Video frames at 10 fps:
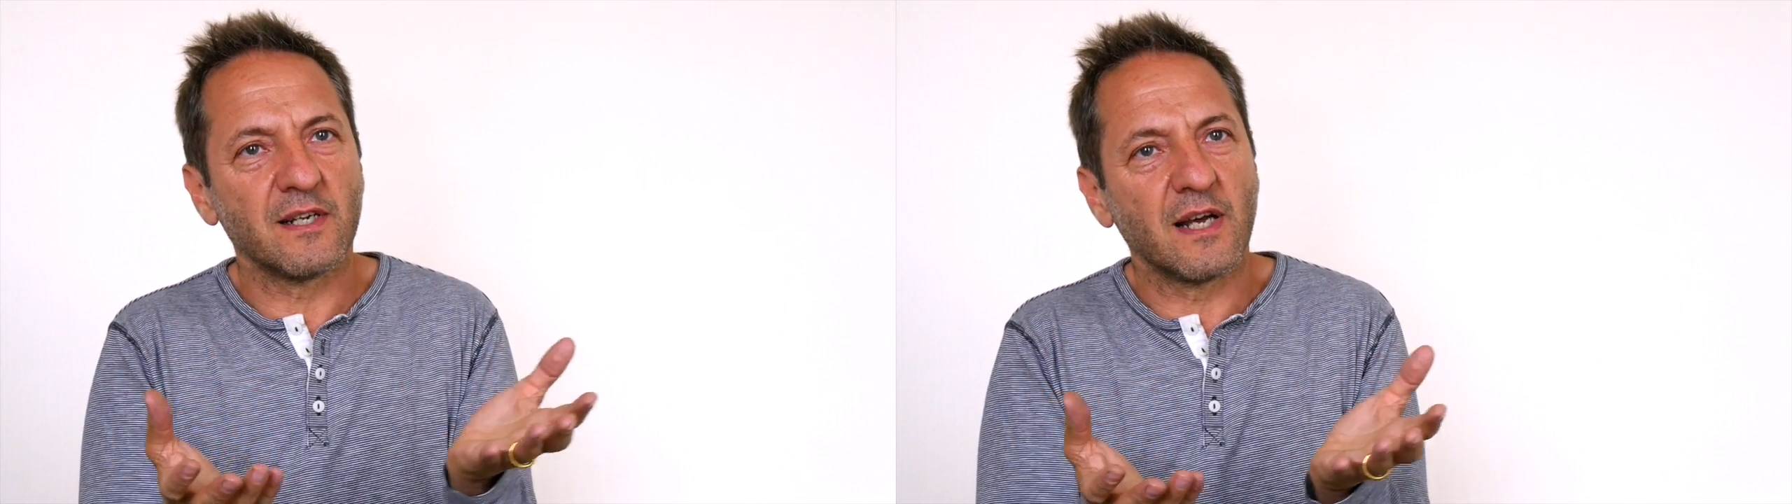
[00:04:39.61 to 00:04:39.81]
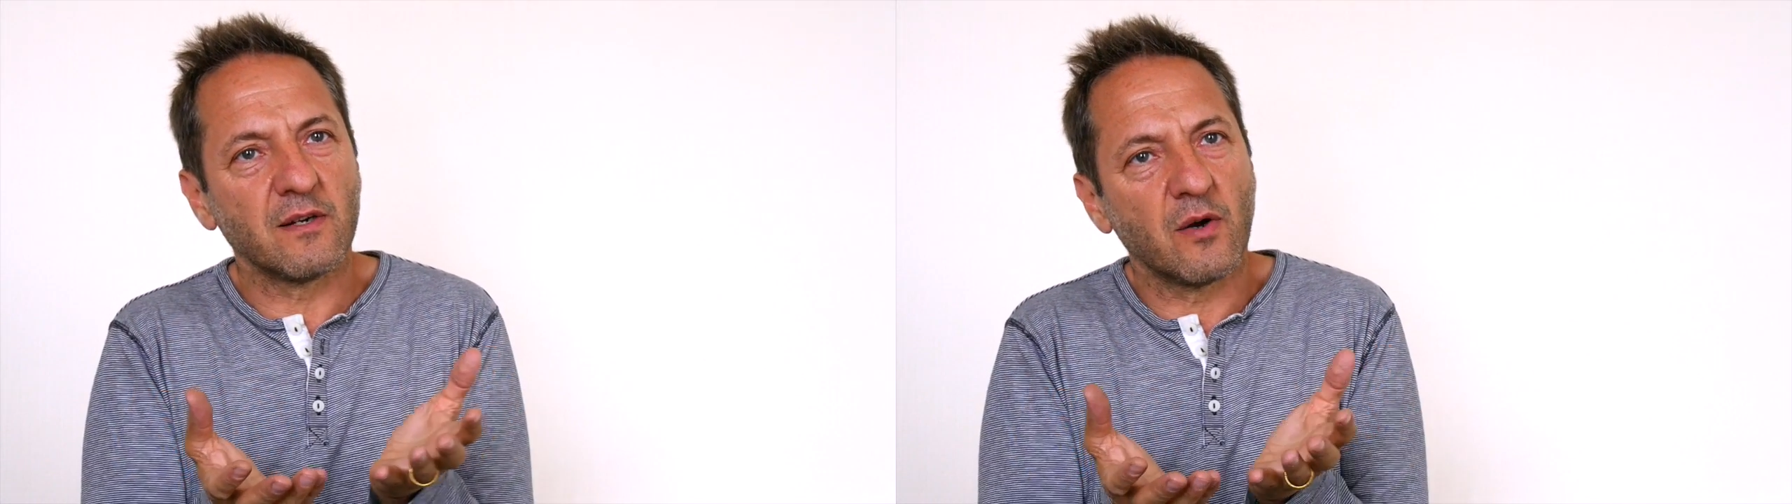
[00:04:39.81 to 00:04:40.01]

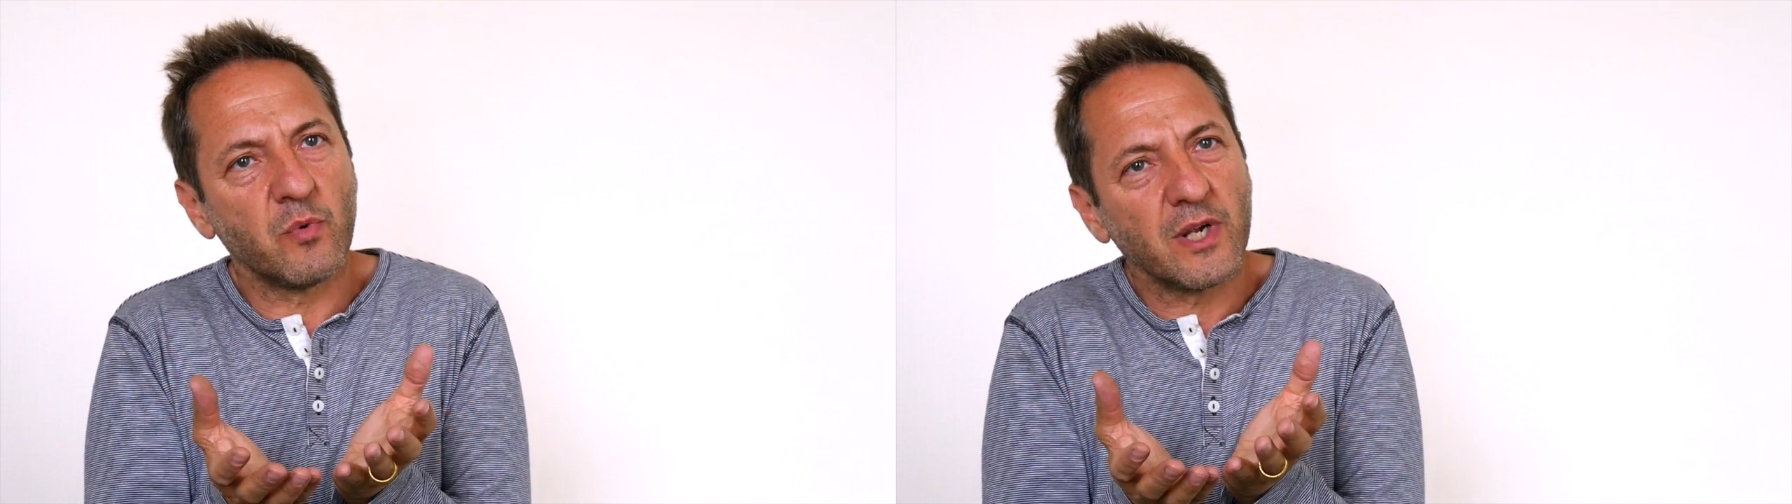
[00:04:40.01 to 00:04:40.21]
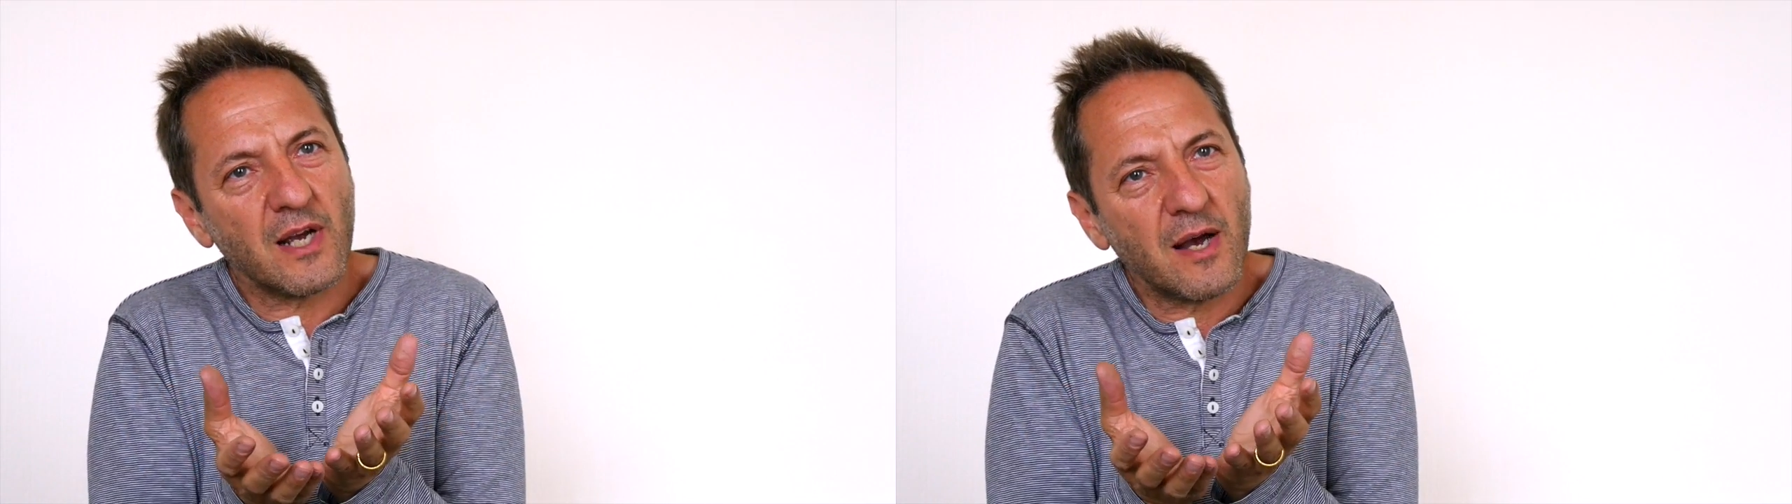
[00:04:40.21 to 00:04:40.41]
And
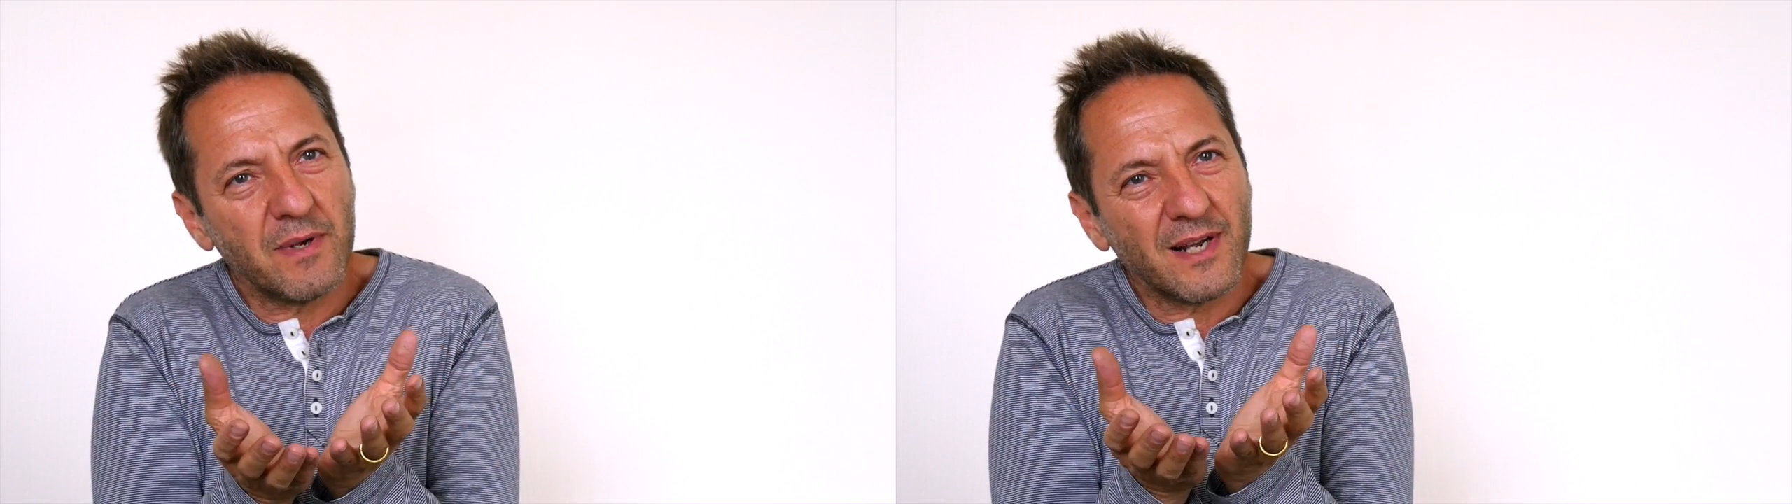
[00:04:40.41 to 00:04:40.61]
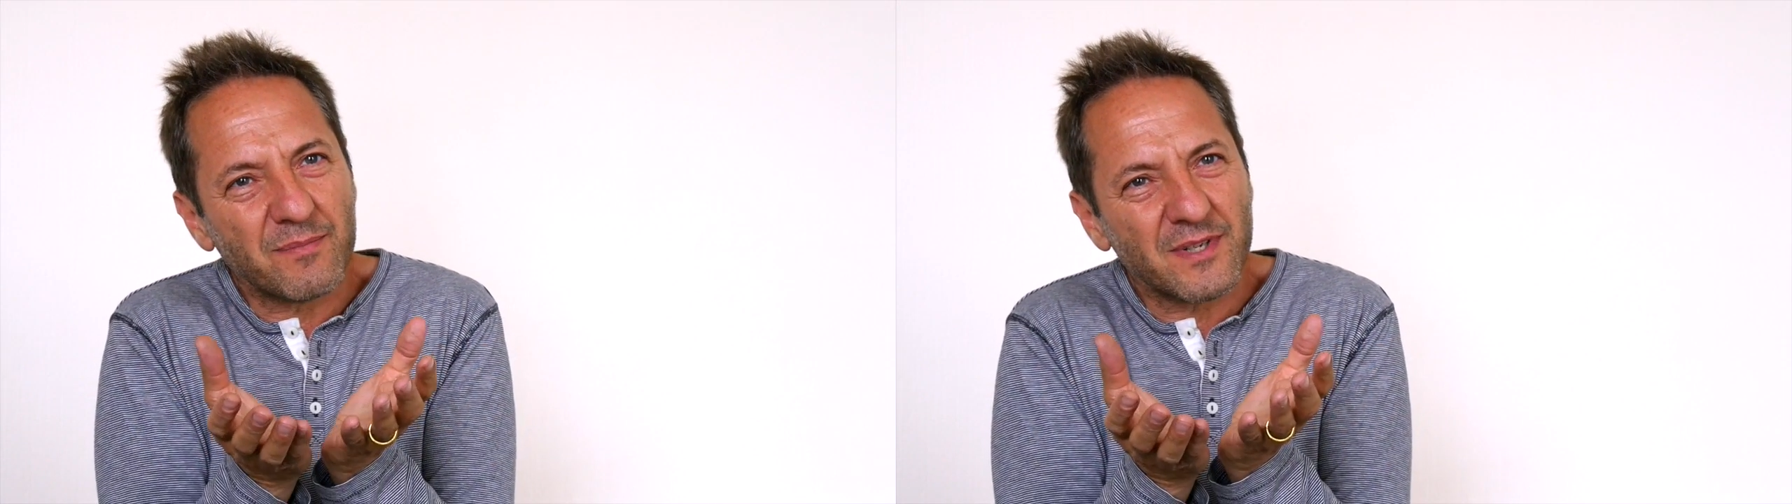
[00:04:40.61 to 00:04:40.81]
we're
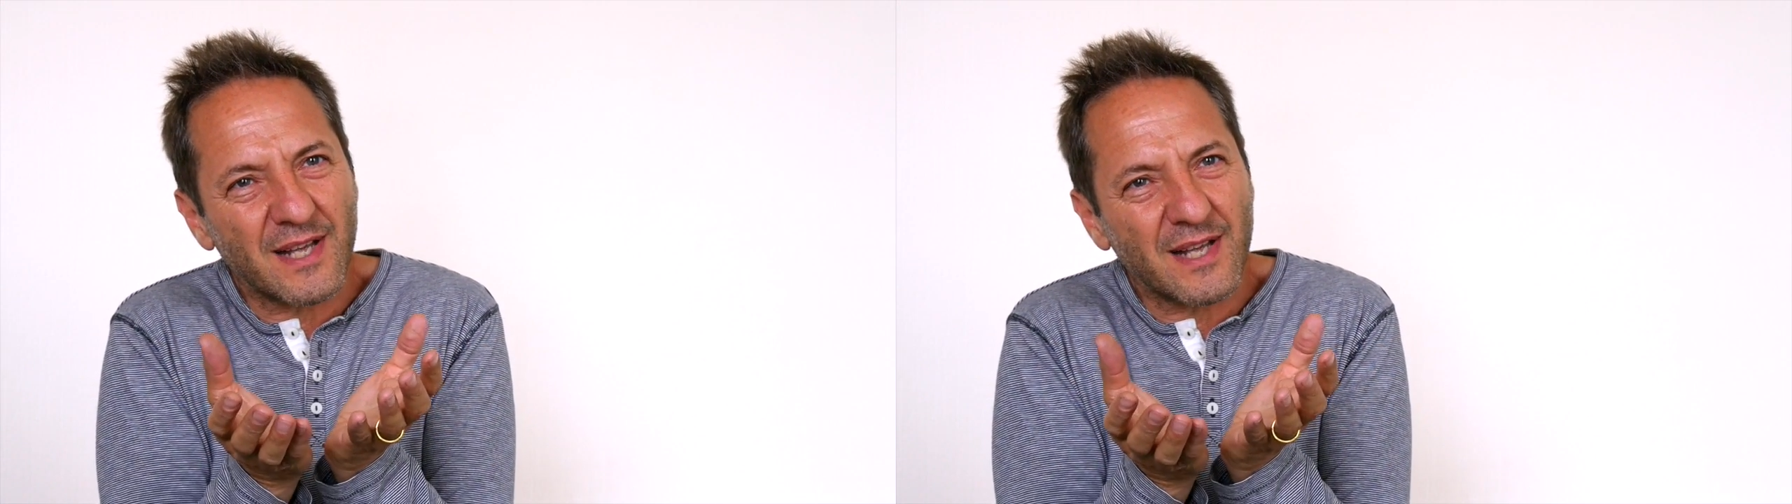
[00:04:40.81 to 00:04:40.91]
coming up to